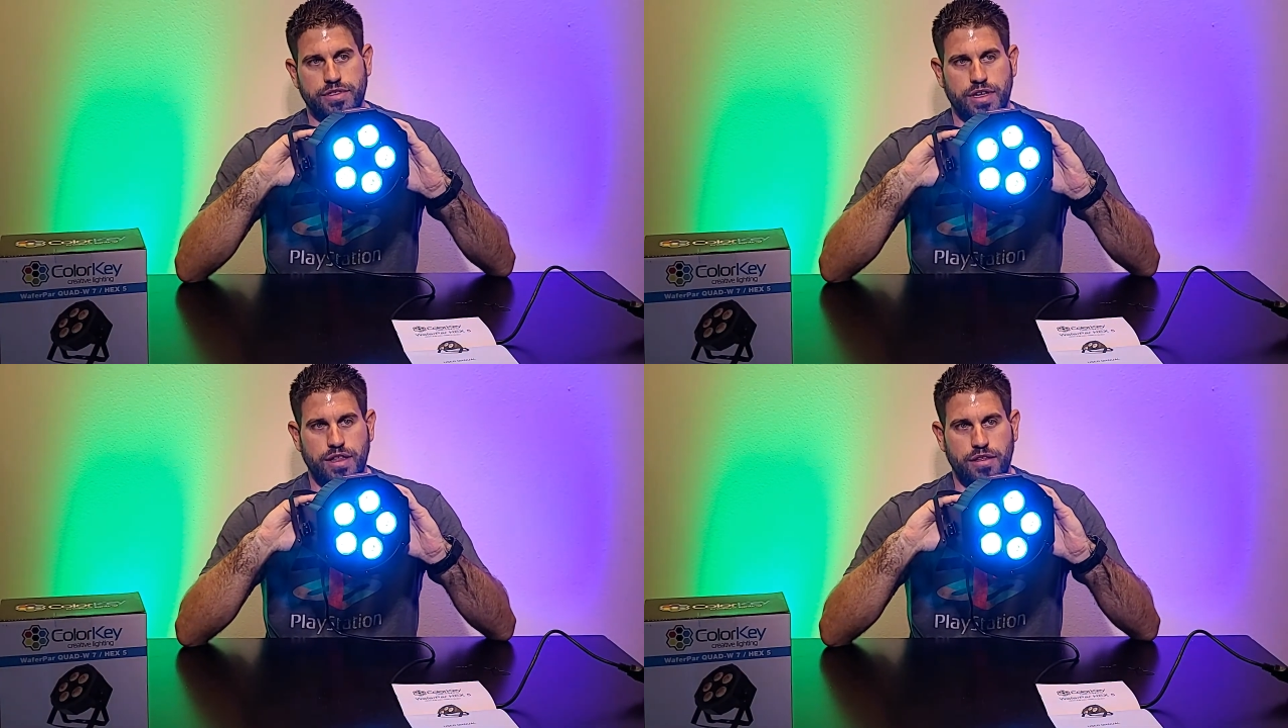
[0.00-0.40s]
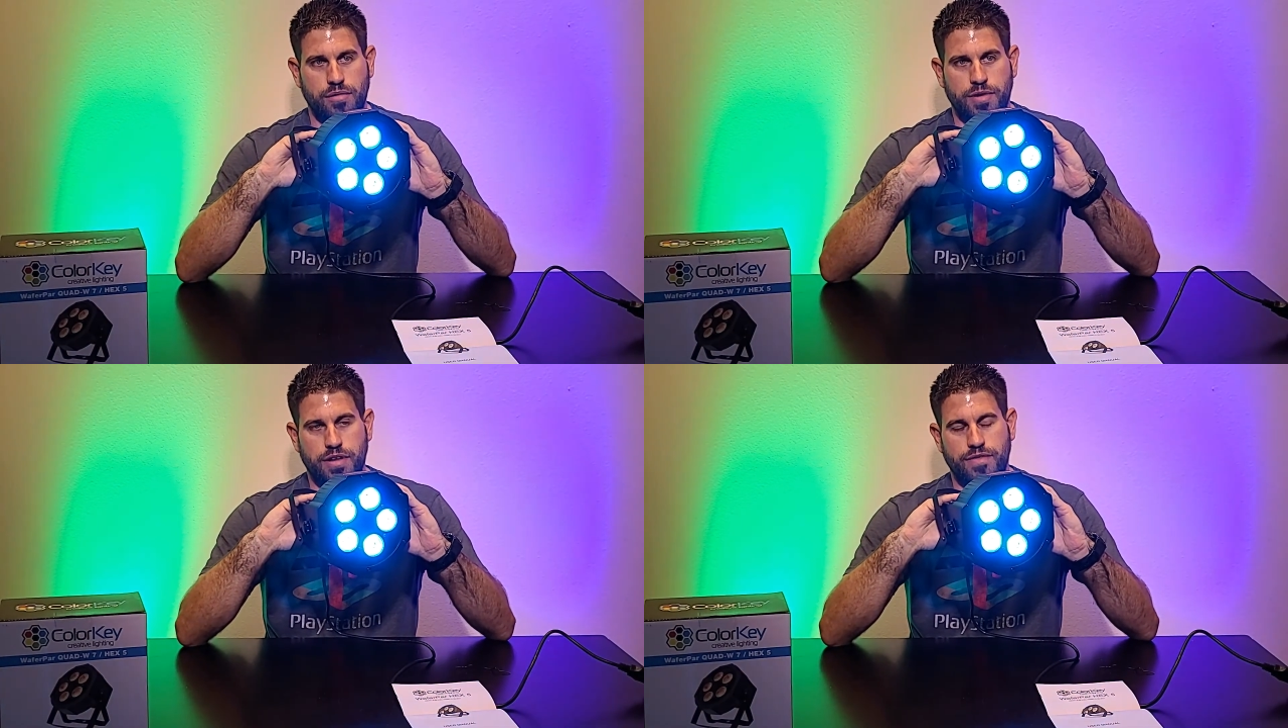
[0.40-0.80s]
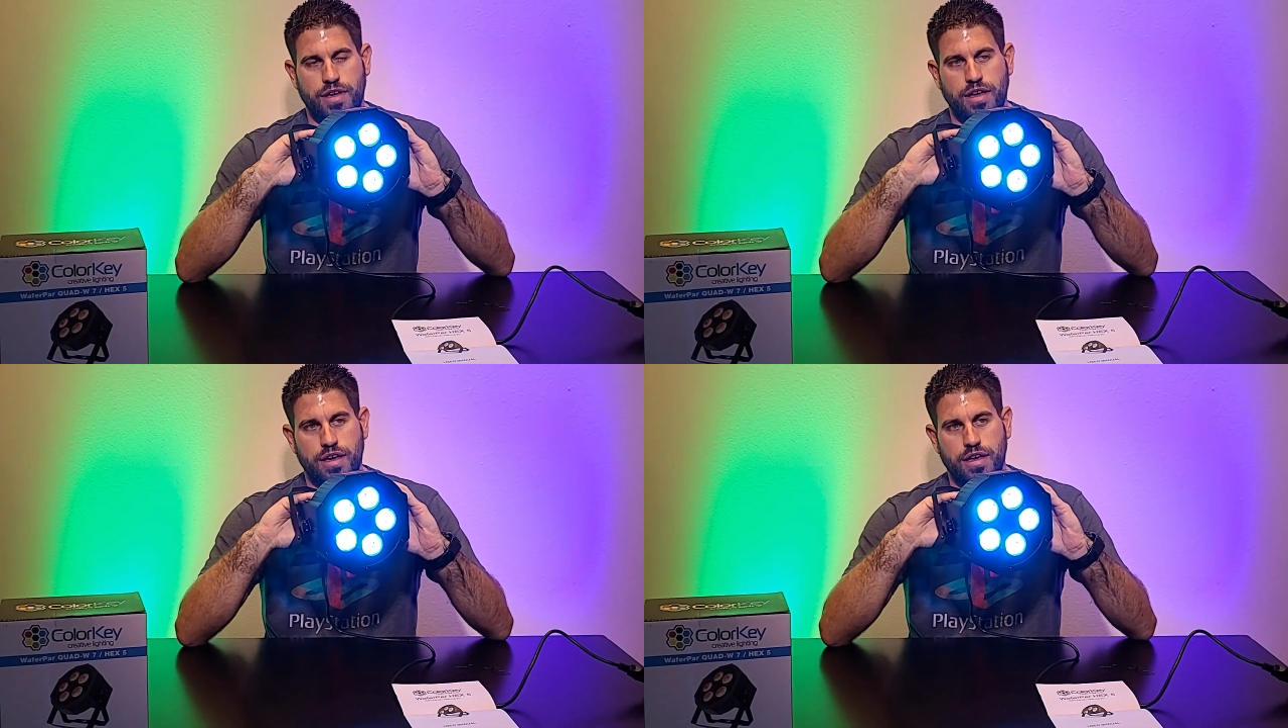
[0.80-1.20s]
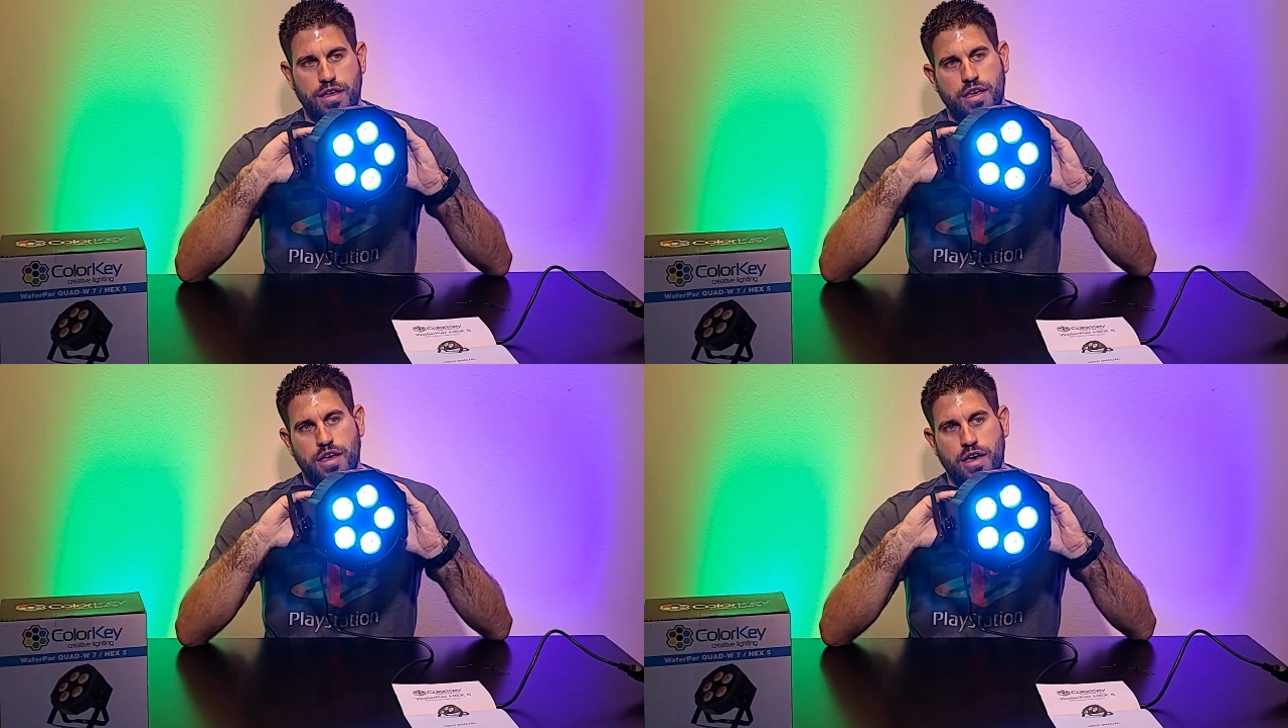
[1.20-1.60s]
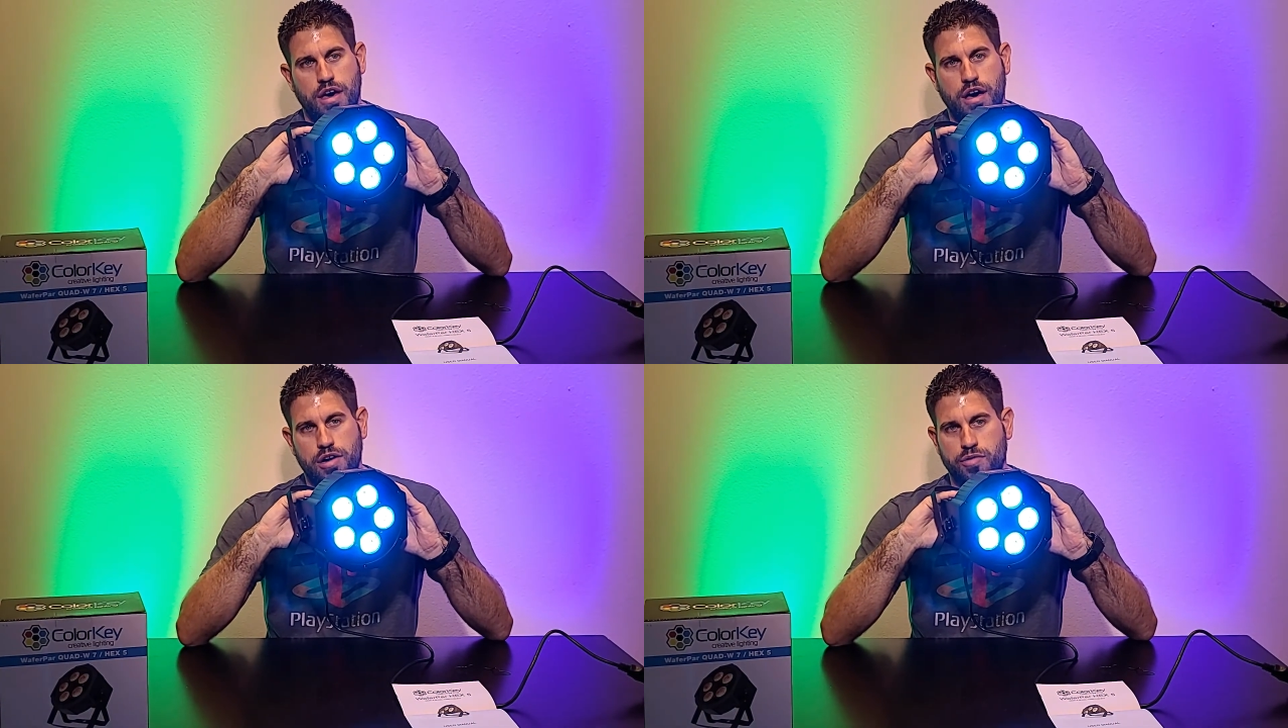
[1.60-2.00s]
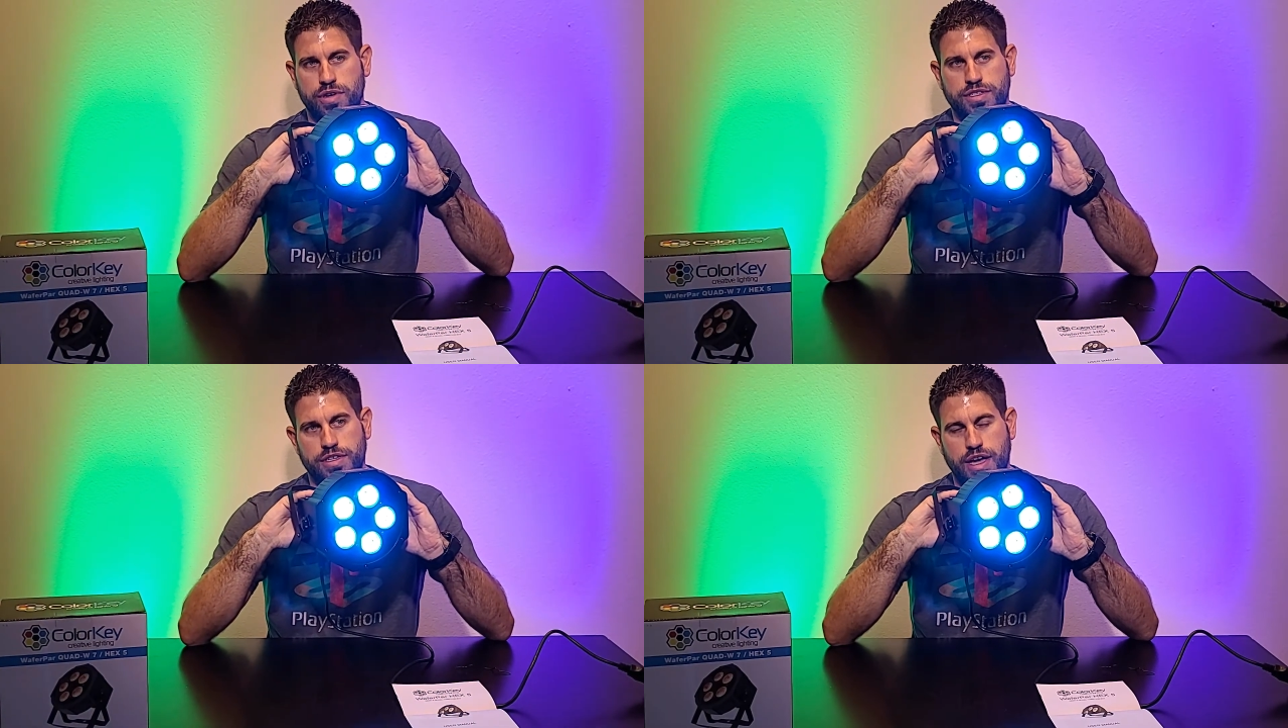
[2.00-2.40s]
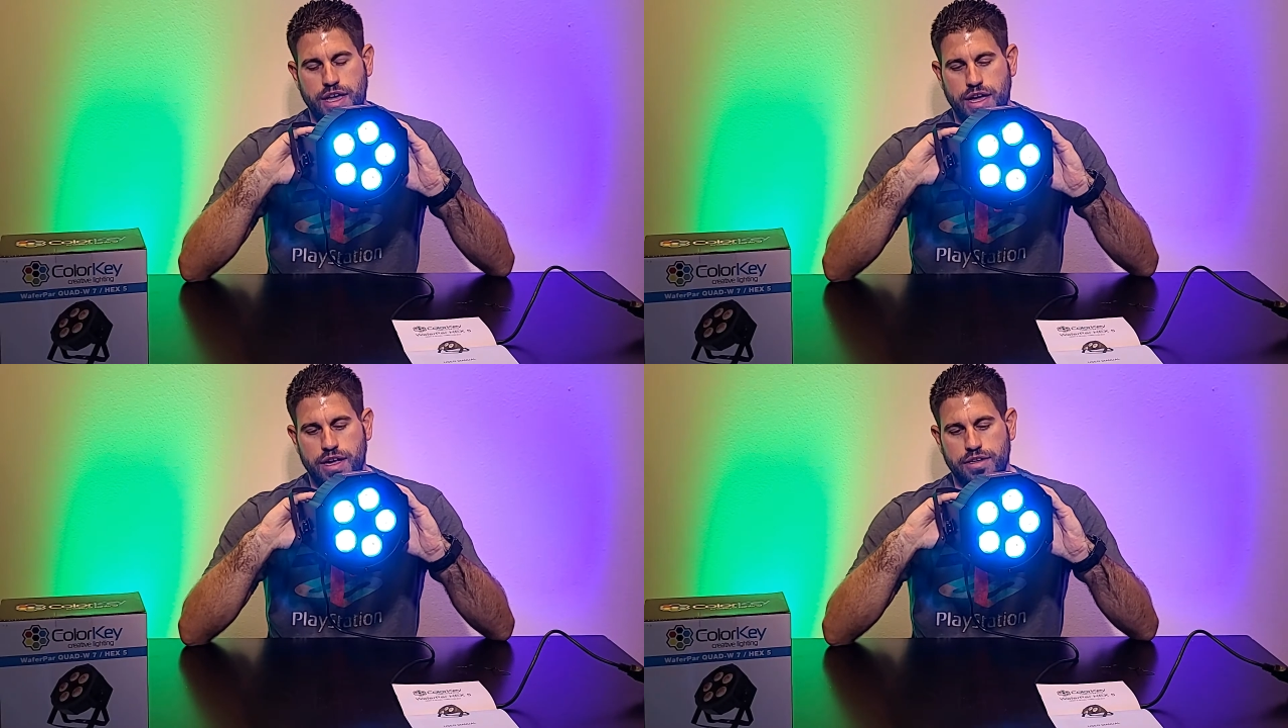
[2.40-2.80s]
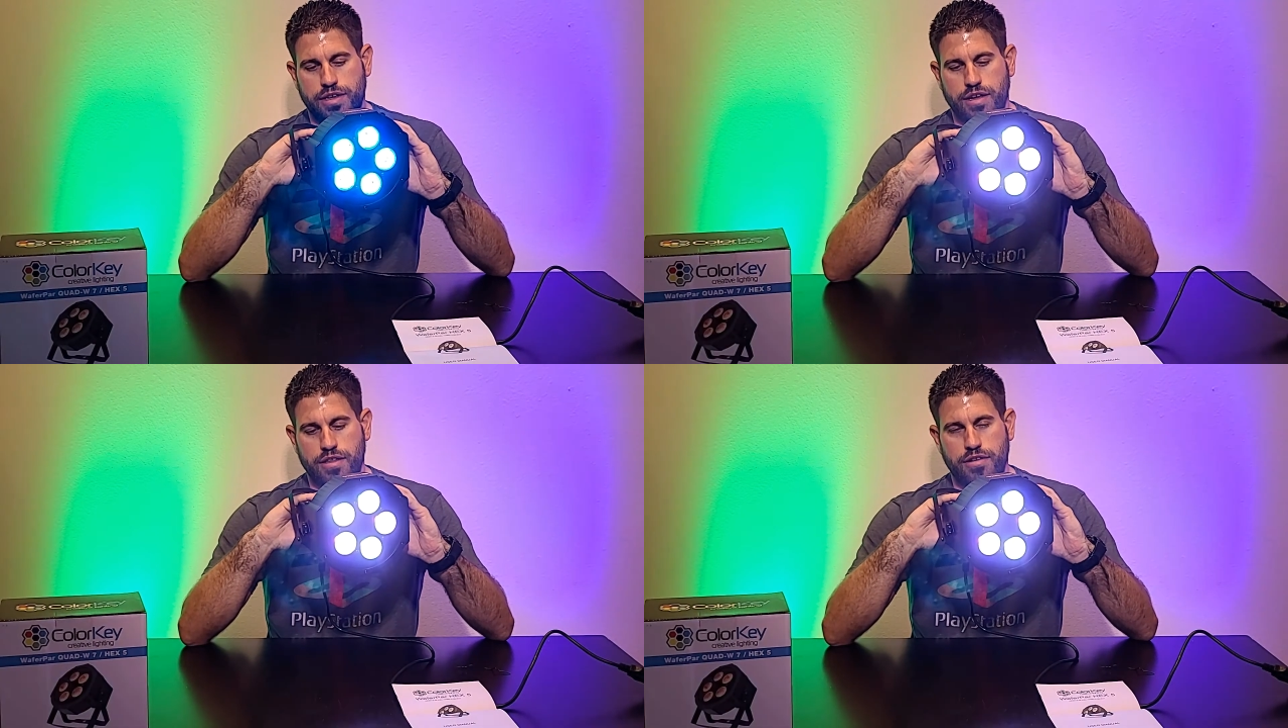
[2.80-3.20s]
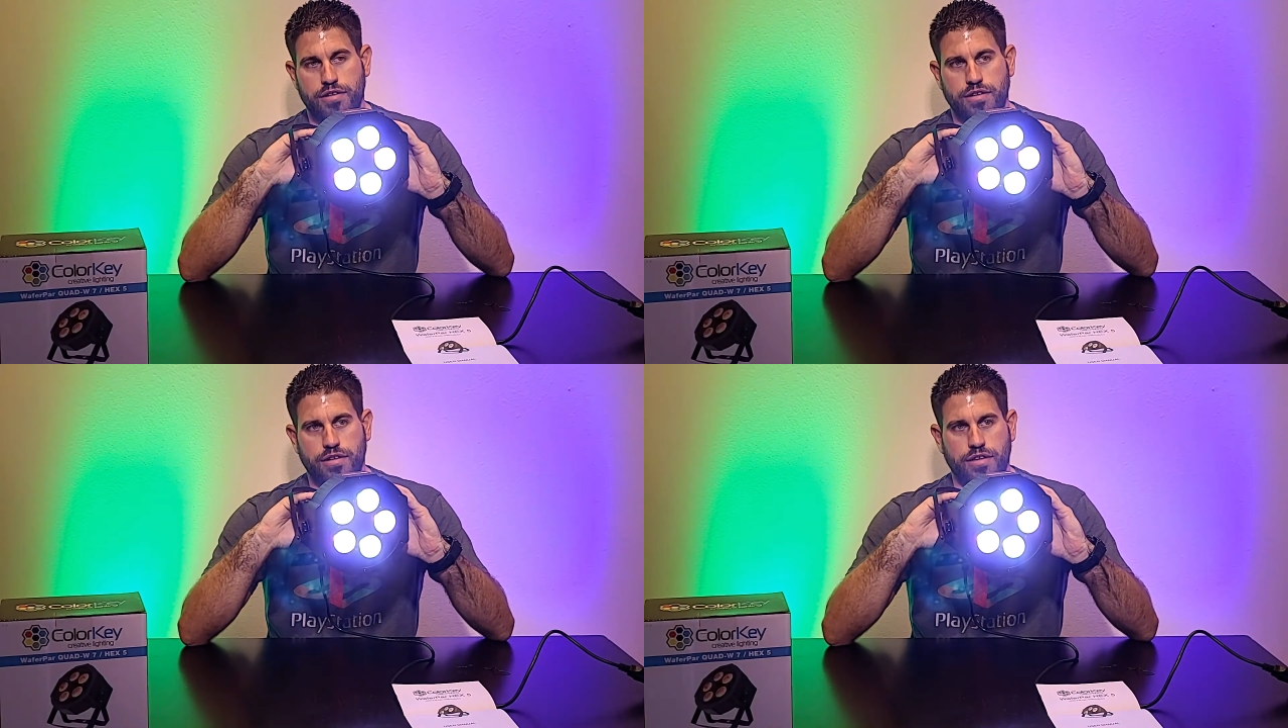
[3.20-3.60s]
It's got a little bit of a aqua cyan color.